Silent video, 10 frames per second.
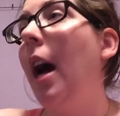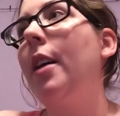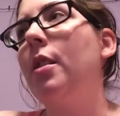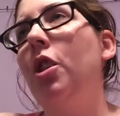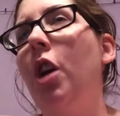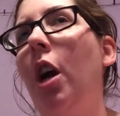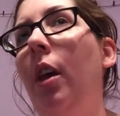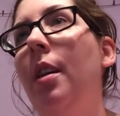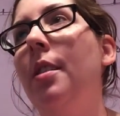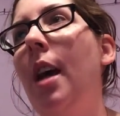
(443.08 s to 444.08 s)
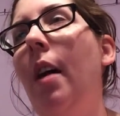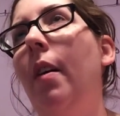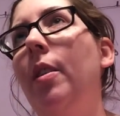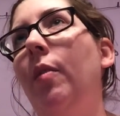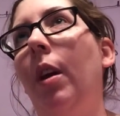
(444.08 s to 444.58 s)
Actually, Charlie is now. I
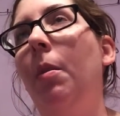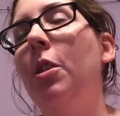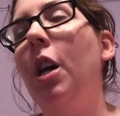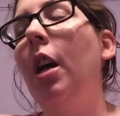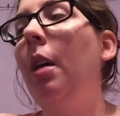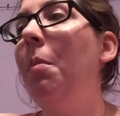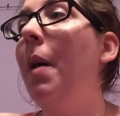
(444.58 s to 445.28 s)
always forget about Charlie.